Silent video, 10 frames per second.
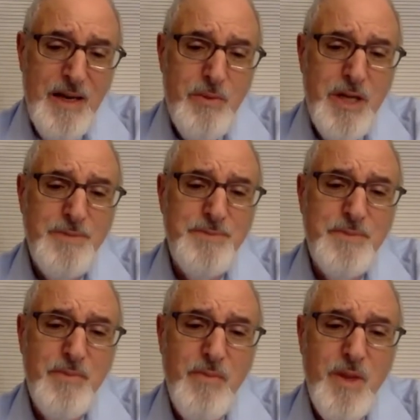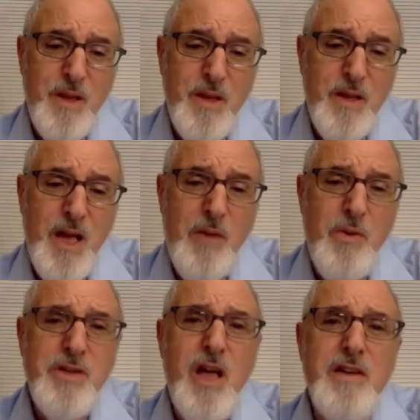Well, I
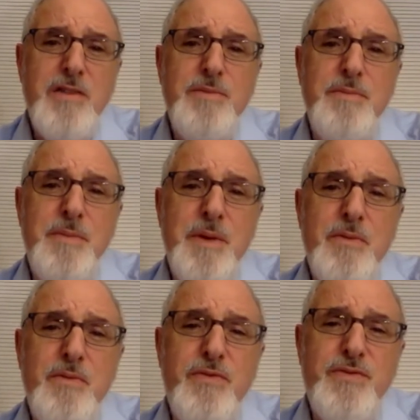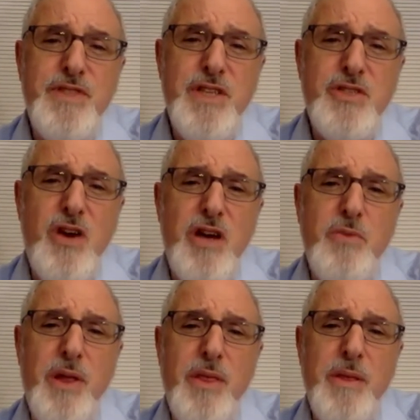want to talk to start
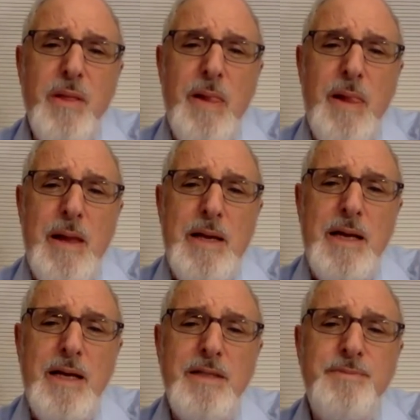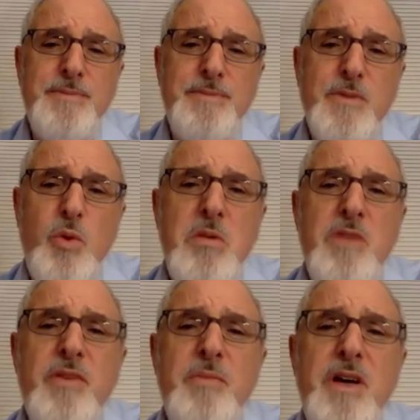with um, women
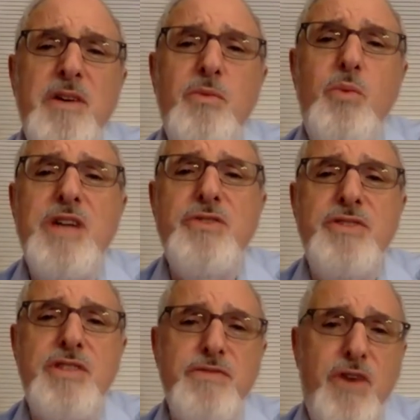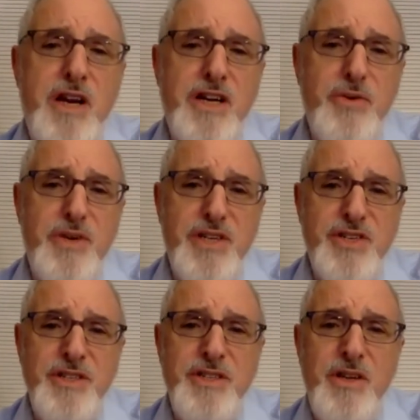from the Western Sephardic
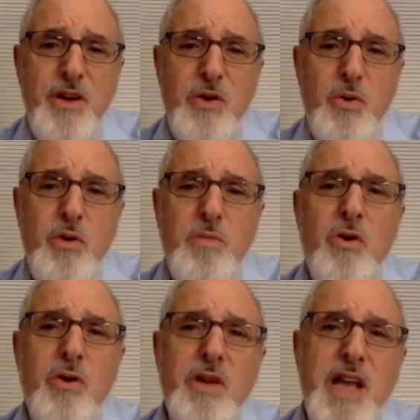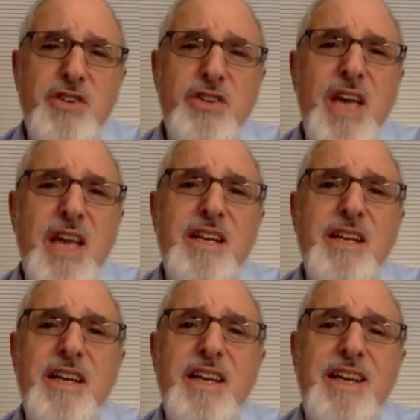tradition who were more educated
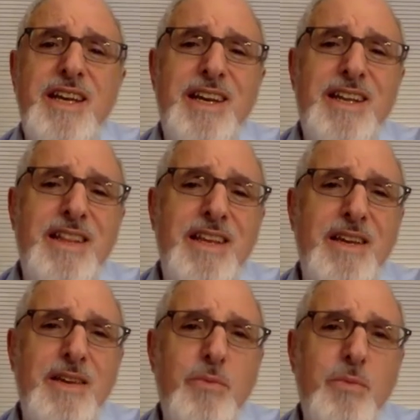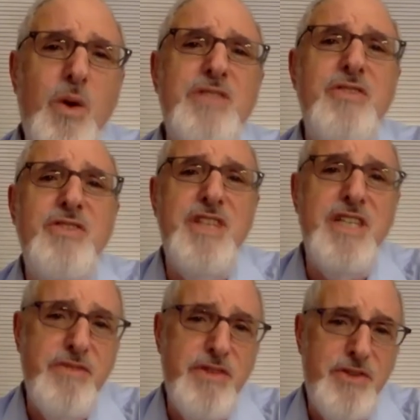in the Western sense
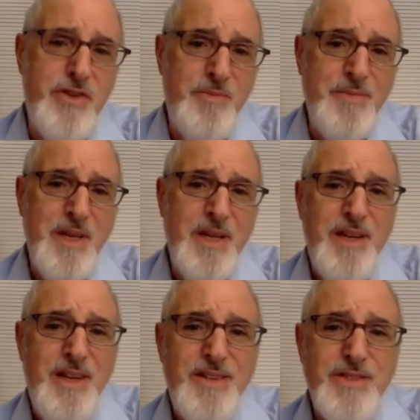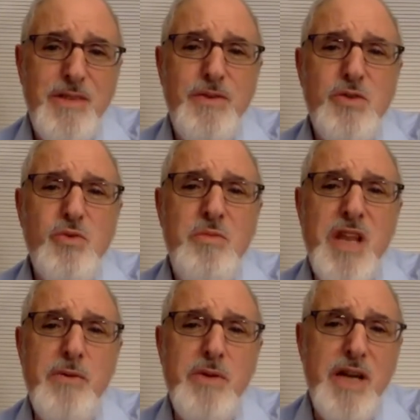of the term. So the first woman that
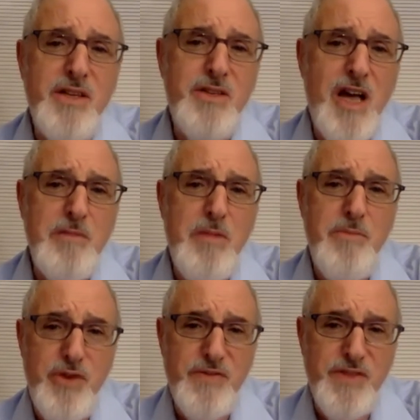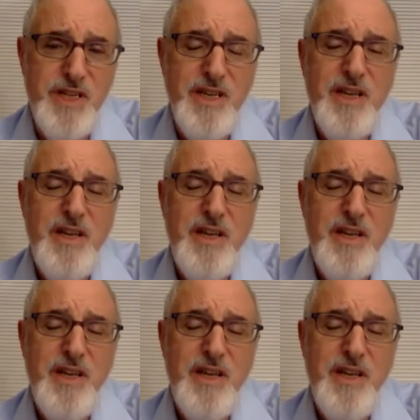I would like to talk about briefly